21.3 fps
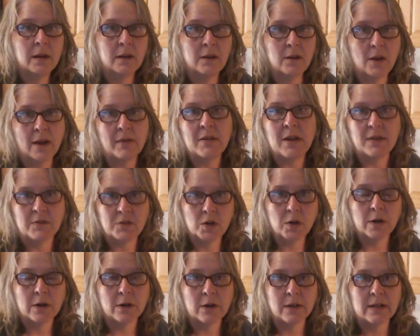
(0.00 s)
you have to have
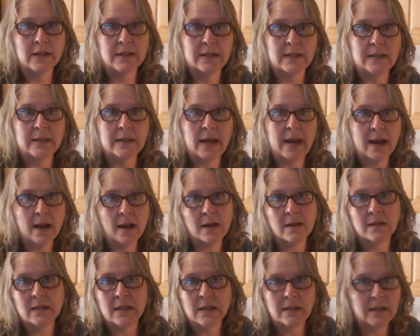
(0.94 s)
200 in
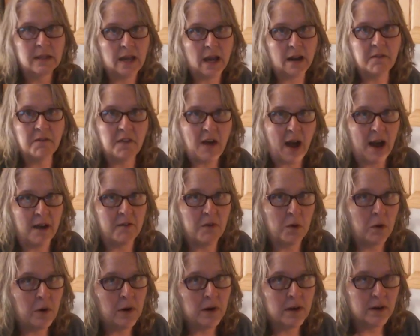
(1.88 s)
sales. It's like 5
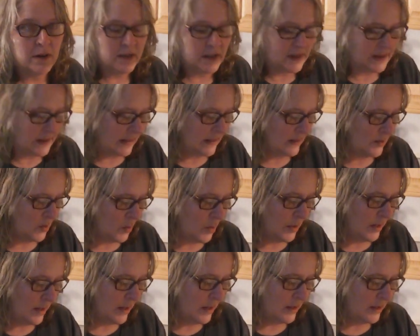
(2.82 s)
orders, 6
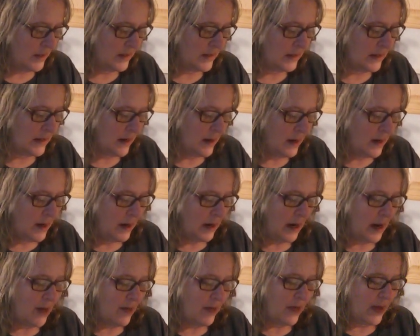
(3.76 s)
orders.
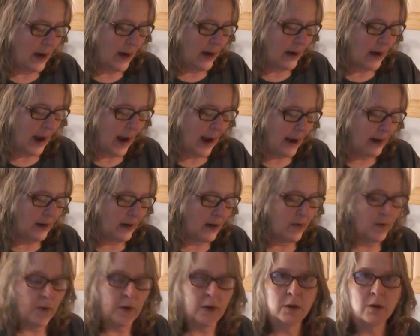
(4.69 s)
And then I
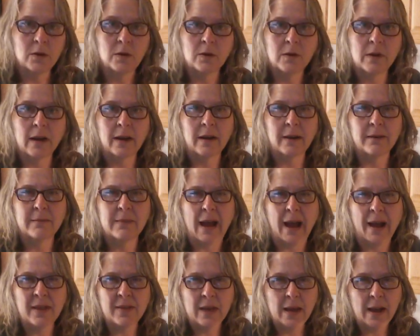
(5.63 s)
give you, and
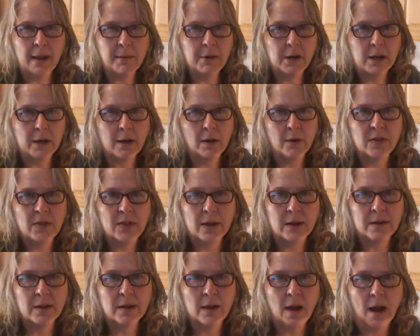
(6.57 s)
I think I'm going to go with
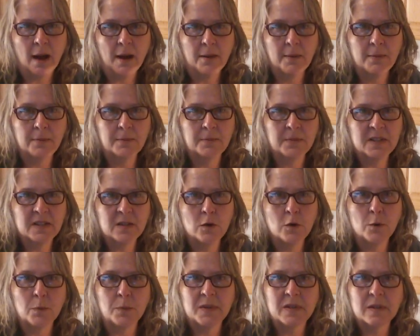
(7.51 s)
the
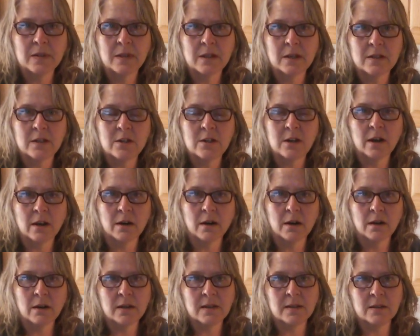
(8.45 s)
scoops this
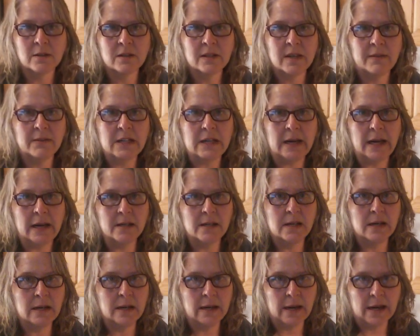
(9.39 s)
year because they're 17,
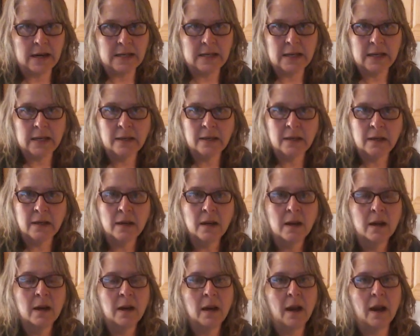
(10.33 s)
18, and 19.
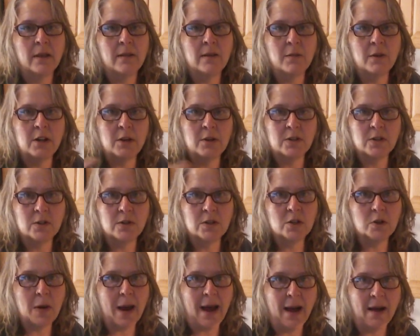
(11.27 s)
And then what you do
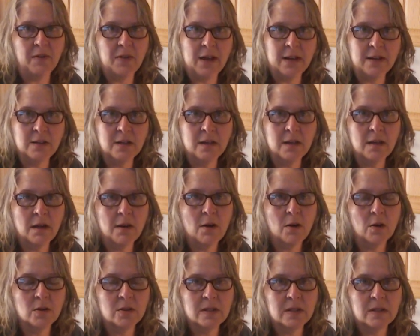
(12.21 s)
is you add that to the
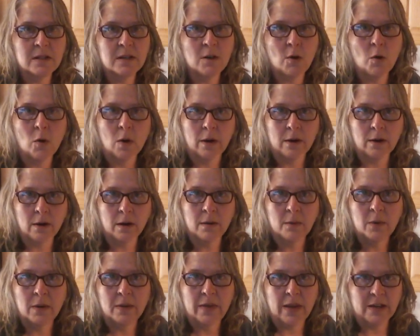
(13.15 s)
host
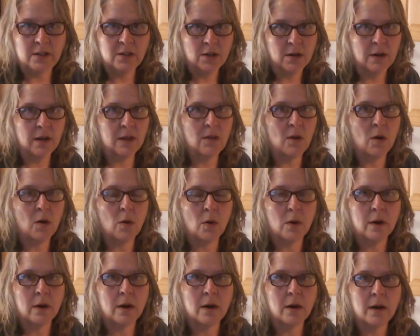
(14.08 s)
order when they turn in their
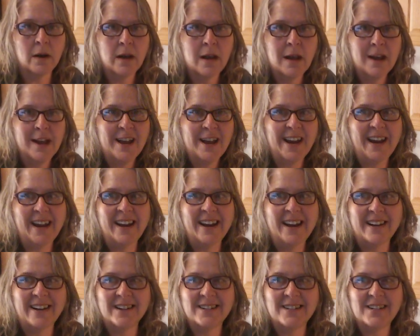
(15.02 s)
order.
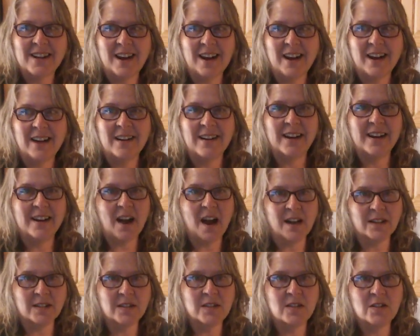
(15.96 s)
And it
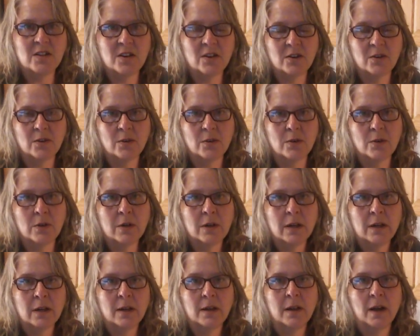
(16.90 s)
costs you
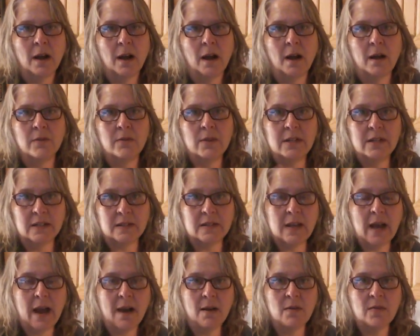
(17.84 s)
the
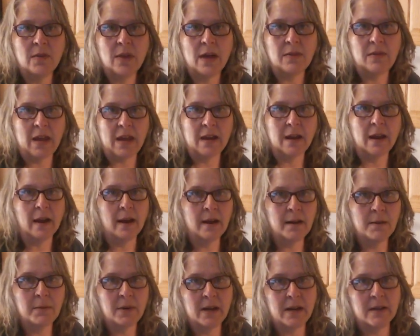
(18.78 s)
discount that they
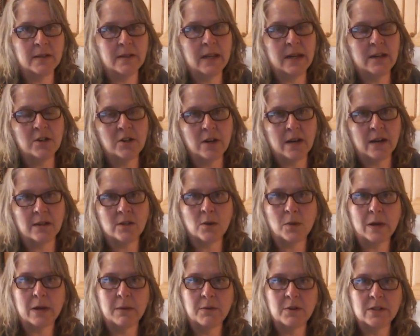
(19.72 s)
get, because they should get
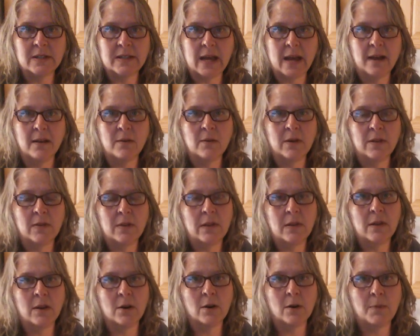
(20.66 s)
20% when
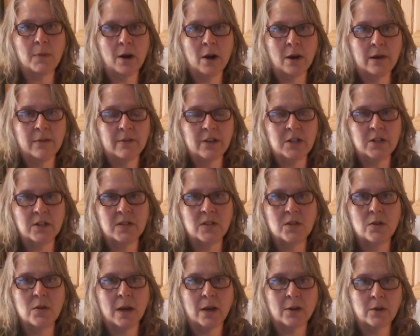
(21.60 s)
their party
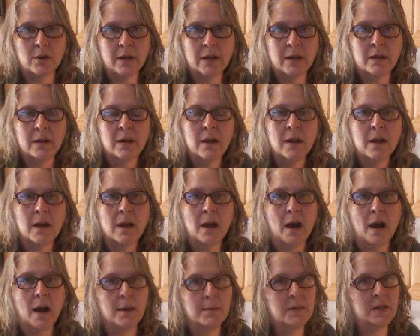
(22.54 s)
reaches 200,
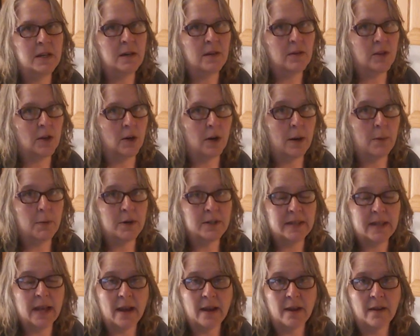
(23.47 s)
up to
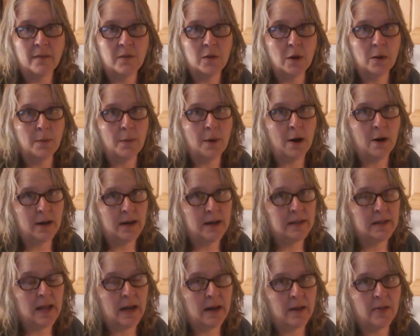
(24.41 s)
30% if their party
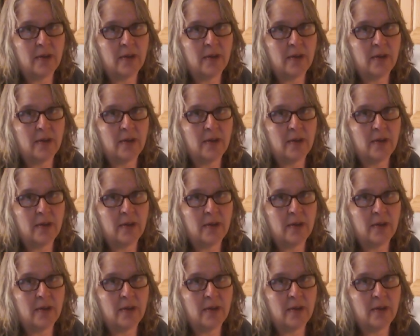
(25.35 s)
is at